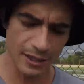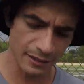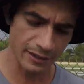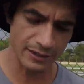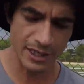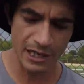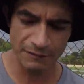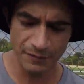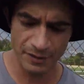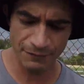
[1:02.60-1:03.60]
I like to
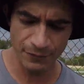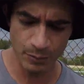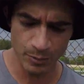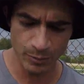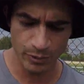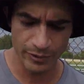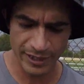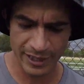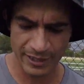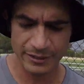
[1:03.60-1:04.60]
have a filmer board
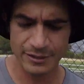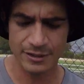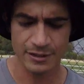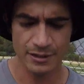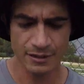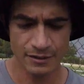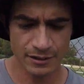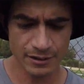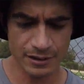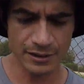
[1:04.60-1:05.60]
that has
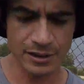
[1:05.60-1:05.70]
as